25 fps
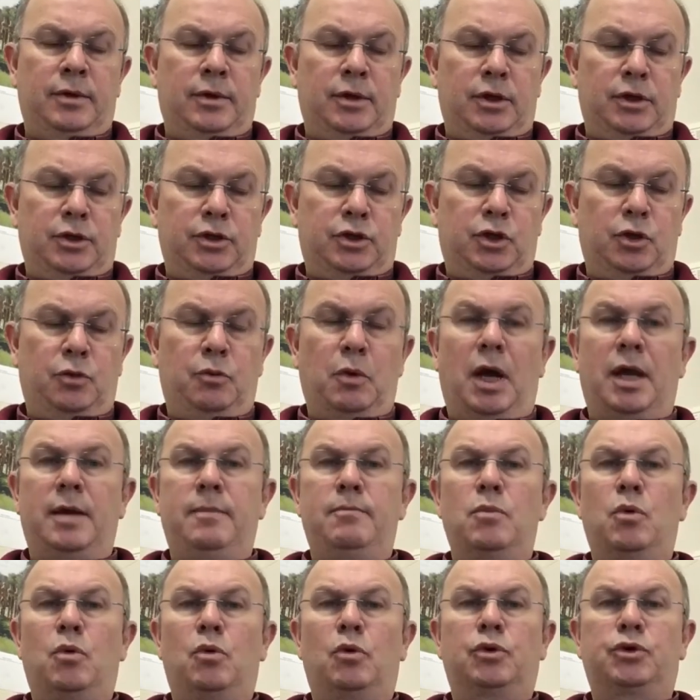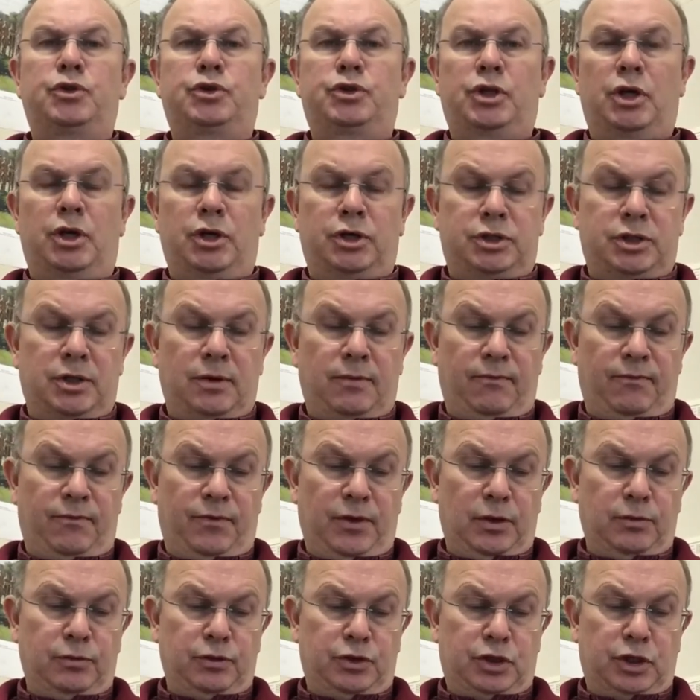to a more certain
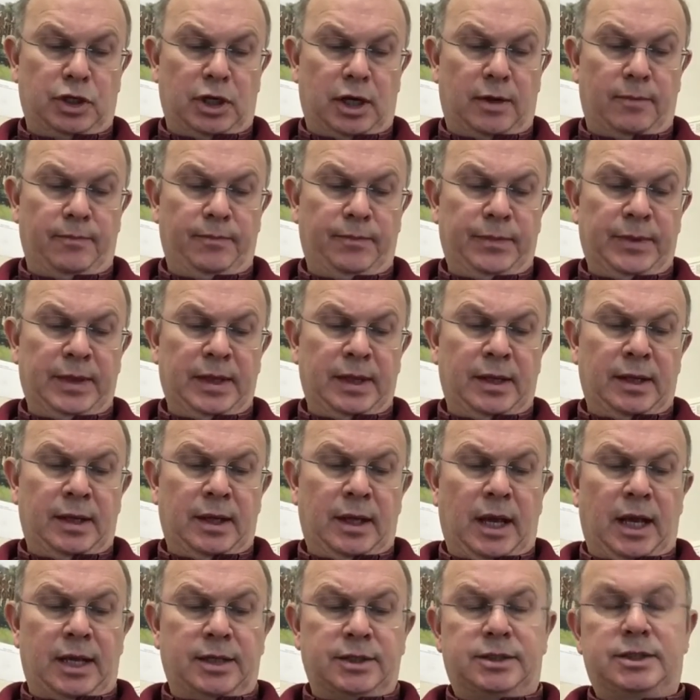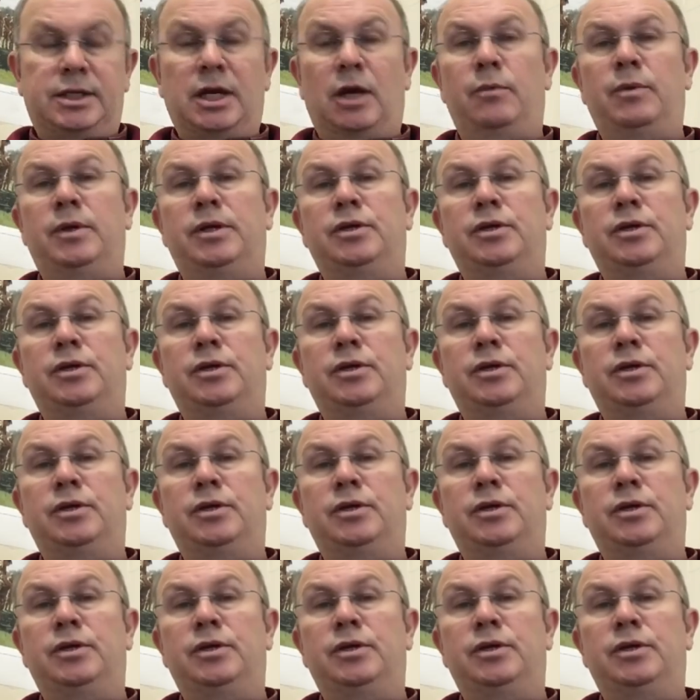future. And so in